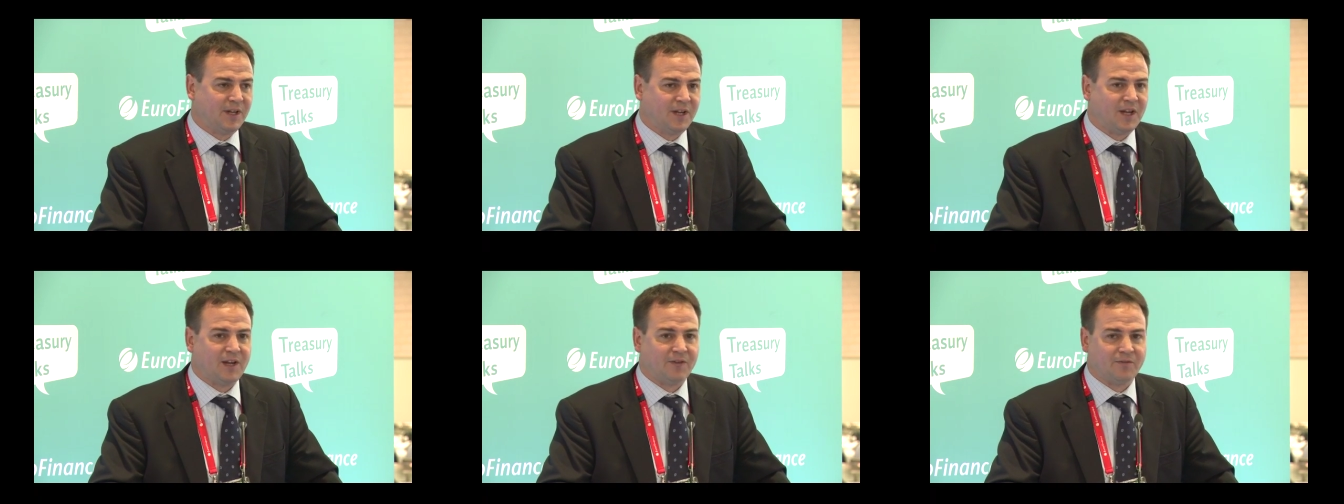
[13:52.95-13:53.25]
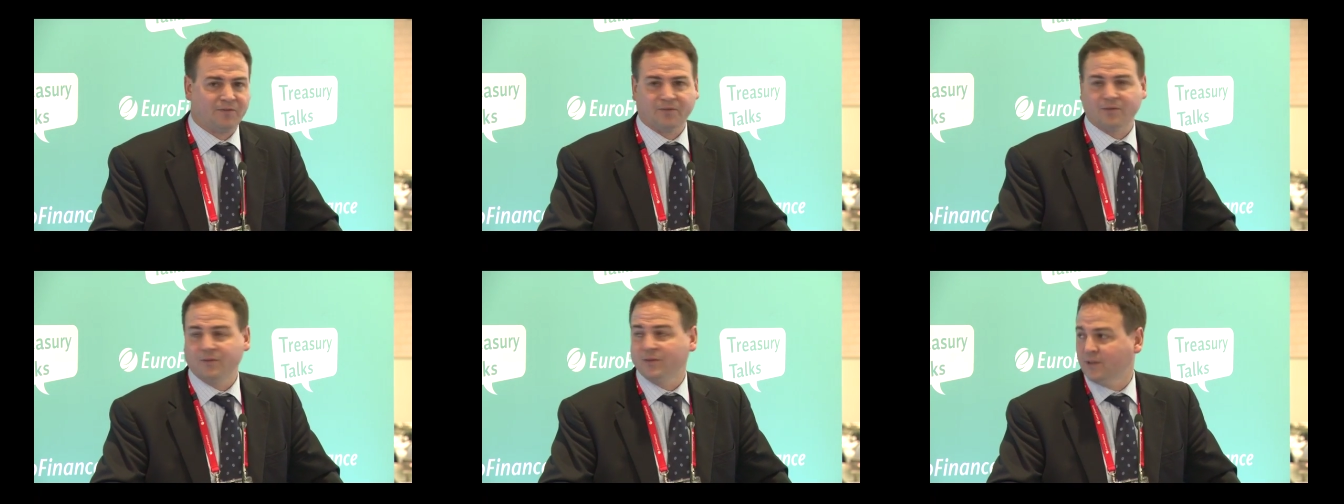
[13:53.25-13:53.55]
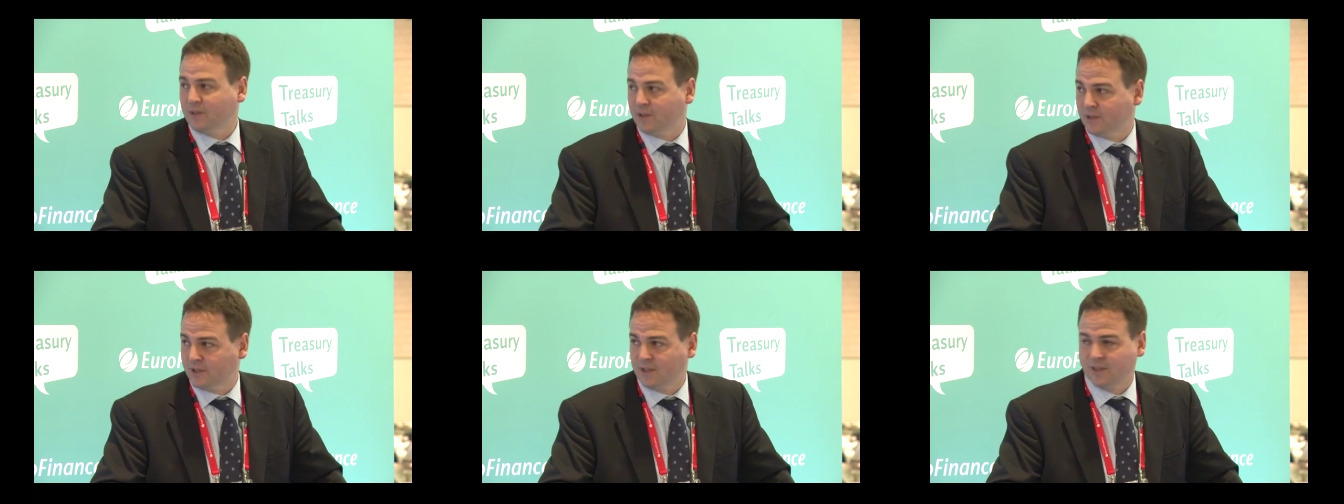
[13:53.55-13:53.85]
if
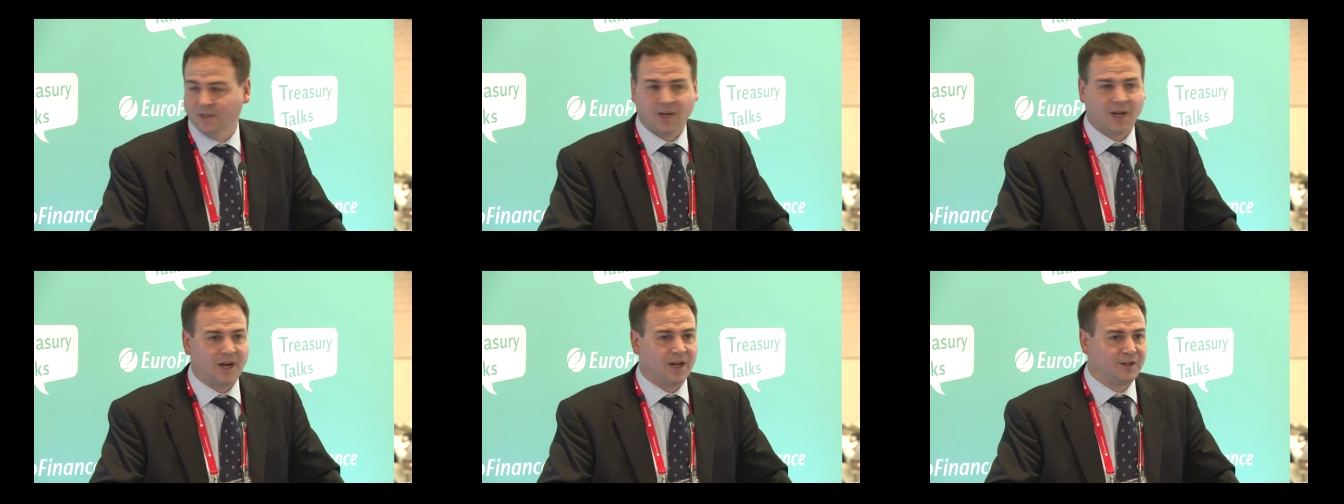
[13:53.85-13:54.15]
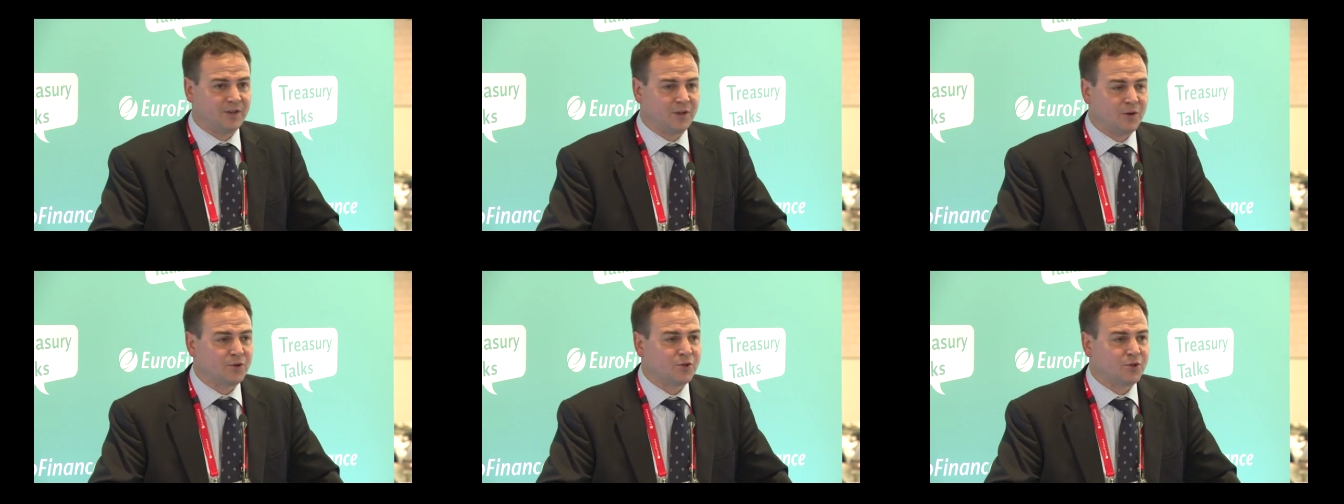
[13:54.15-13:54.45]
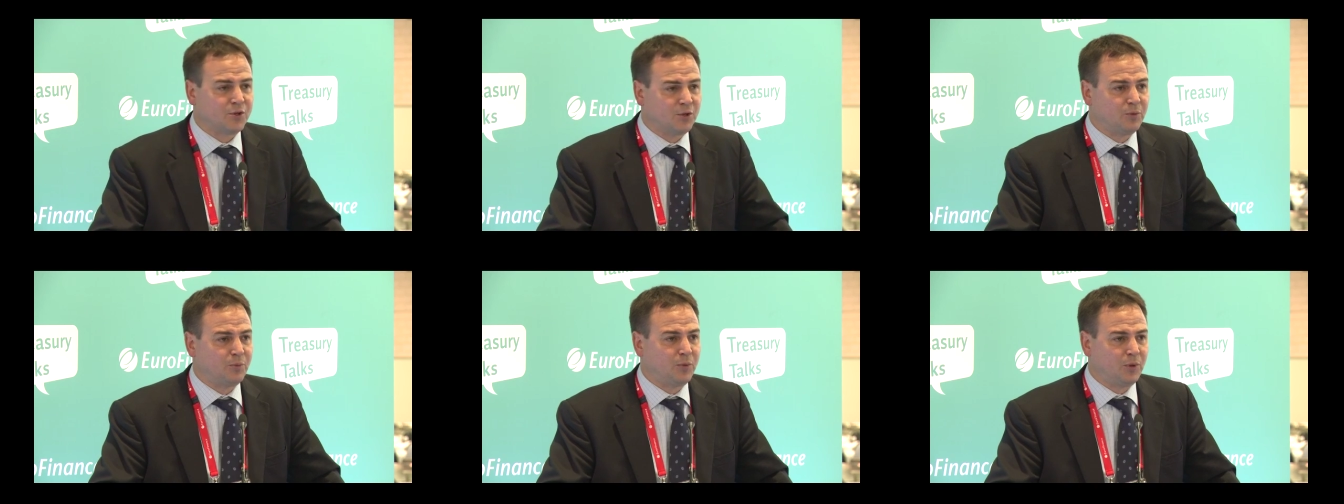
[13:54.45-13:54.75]

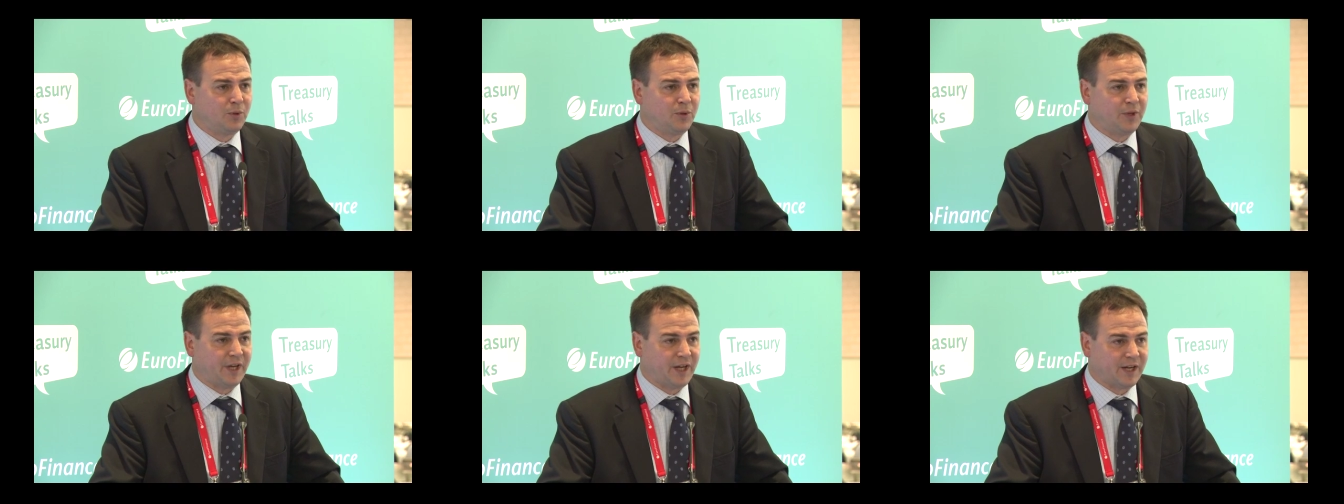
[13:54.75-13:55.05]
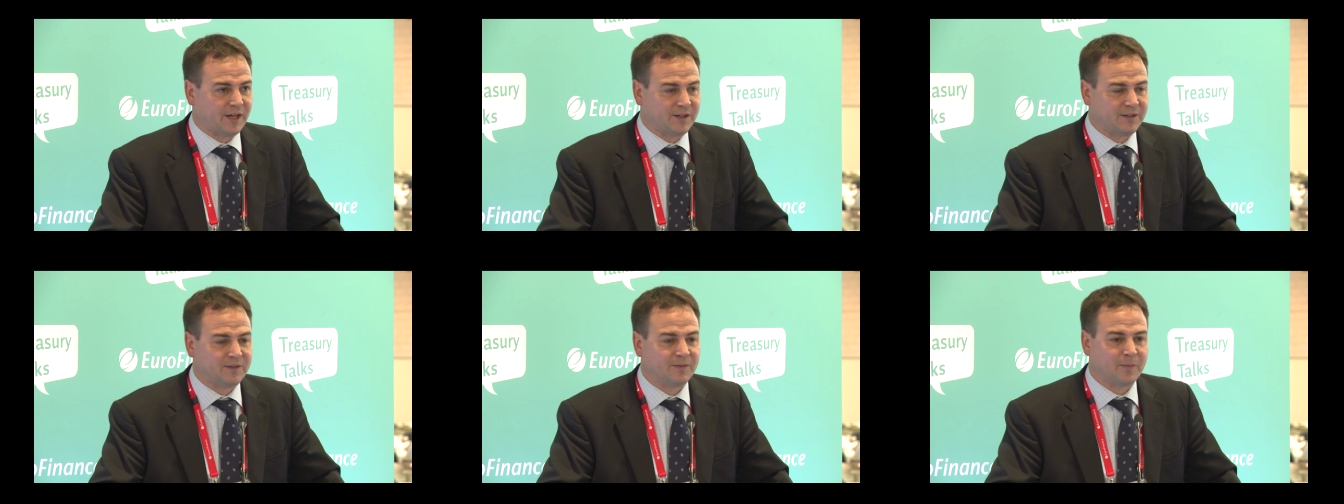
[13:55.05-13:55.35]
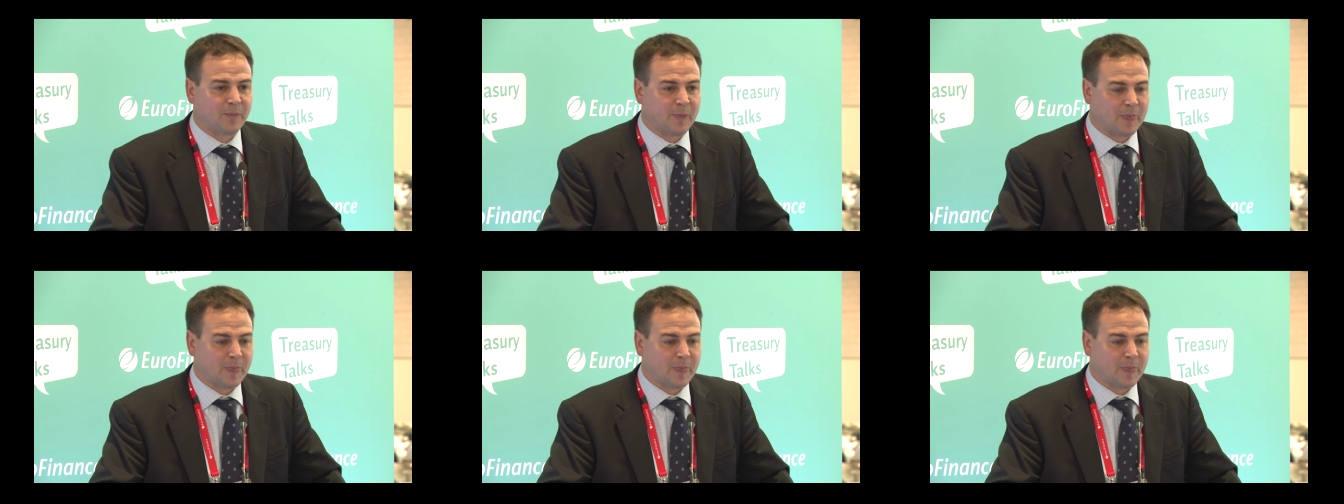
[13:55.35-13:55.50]
notional pooling